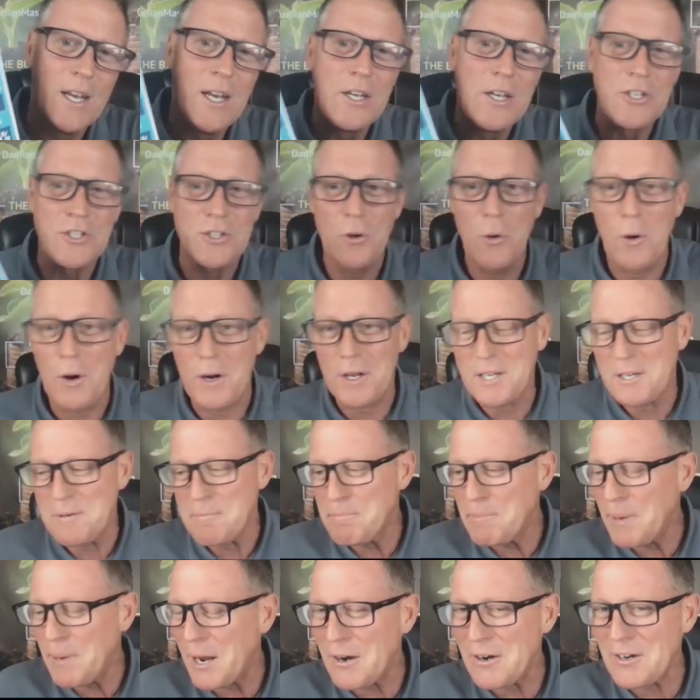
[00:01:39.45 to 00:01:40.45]
So on a
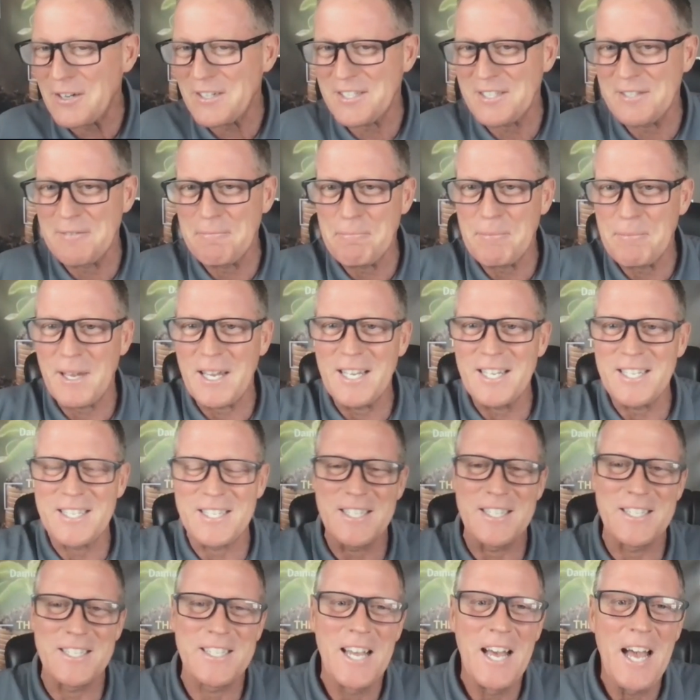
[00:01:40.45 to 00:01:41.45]
comparison
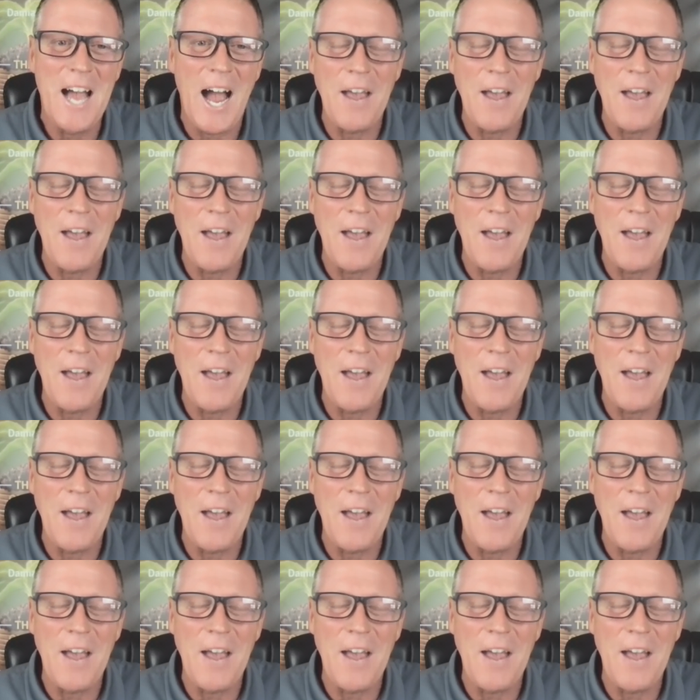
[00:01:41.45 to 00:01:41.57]
basis,